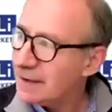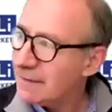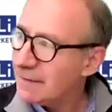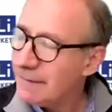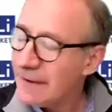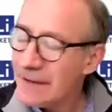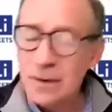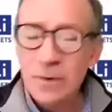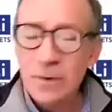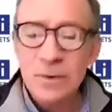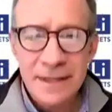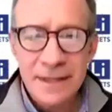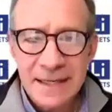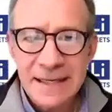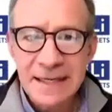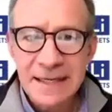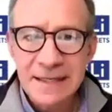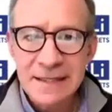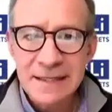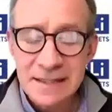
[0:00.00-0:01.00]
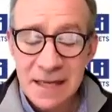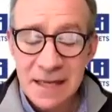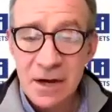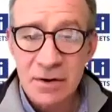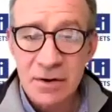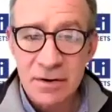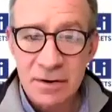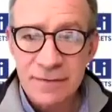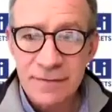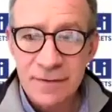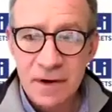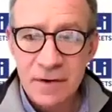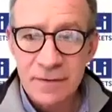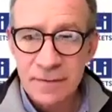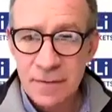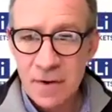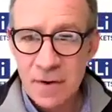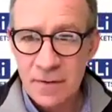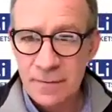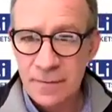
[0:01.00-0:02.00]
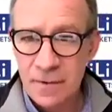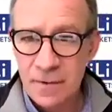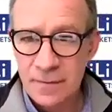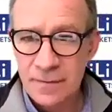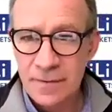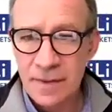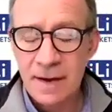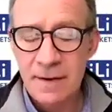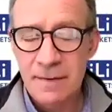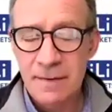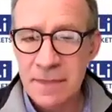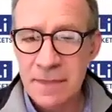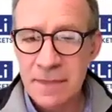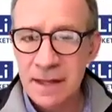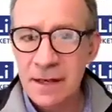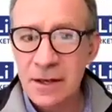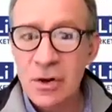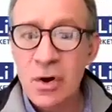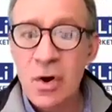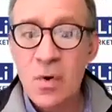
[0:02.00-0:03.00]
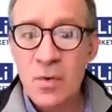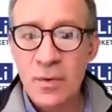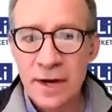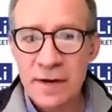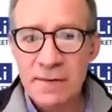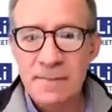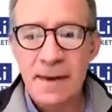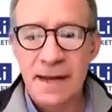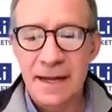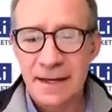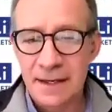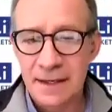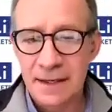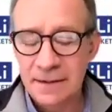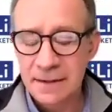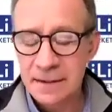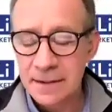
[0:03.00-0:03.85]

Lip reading: very good yields out of their low-grade mining.